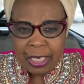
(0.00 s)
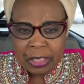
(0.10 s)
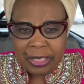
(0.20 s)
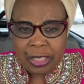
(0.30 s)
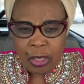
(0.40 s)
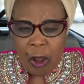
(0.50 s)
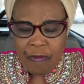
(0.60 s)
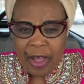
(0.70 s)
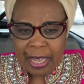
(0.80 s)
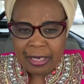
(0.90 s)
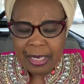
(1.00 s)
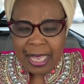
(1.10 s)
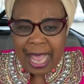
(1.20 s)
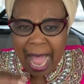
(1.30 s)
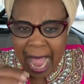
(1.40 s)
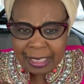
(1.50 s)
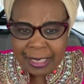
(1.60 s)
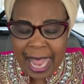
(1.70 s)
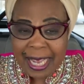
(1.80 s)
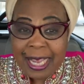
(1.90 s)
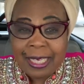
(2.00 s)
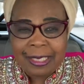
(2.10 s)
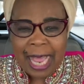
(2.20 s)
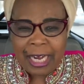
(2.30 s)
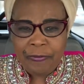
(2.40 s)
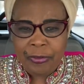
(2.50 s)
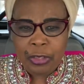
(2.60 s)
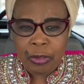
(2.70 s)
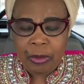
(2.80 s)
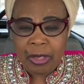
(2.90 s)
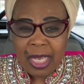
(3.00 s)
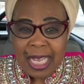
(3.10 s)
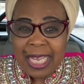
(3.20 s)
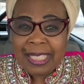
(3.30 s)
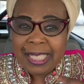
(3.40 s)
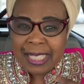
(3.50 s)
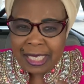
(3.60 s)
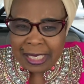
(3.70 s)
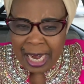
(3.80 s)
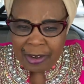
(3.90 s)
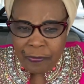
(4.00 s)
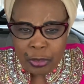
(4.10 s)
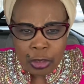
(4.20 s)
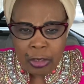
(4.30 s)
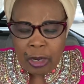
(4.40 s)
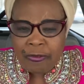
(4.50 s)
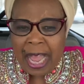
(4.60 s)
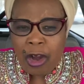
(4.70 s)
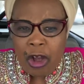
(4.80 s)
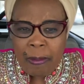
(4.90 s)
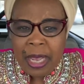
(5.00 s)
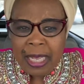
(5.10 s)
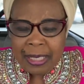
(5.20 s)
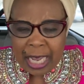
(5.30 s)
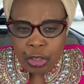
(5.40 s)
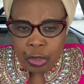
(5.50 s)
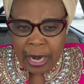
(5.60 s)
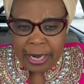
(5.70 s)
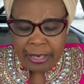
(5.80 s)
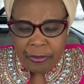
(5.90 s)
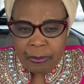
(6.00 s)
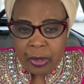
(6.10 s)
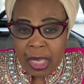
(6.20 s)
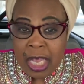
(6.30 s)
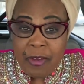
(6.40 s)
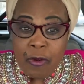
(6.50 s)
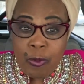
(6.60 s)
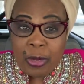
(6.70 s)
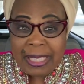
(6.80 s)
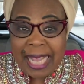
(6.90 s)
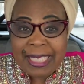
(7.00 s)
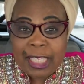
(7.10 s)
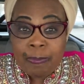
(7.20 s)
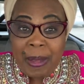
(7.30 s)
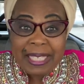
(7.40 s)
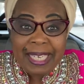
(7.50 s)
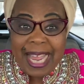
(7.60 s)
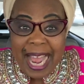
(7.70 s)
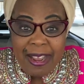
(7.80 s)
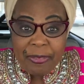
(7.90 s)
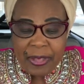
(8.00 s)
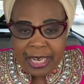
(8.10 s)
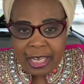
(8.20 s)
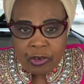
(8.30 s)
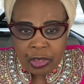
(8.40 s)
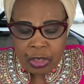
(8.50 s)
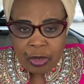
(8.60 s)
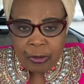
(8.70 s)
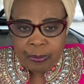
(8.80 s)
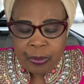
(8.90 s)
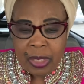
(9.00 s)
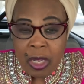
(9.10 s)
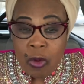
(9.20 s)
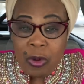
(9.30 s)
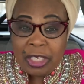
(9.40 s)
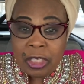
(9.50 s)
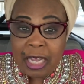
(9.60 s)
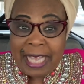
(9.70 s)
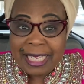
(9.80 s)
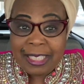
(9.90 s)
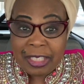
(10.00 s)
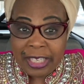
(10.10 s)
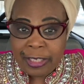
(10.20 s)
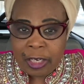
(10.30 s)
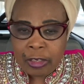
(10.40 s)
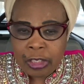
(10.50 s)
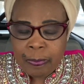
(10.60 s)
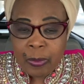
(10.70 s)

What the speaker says: #discovered, #sacrificial. It is a sacrificial love that comes naturally, even without expecting anything in return. We saw that Jesus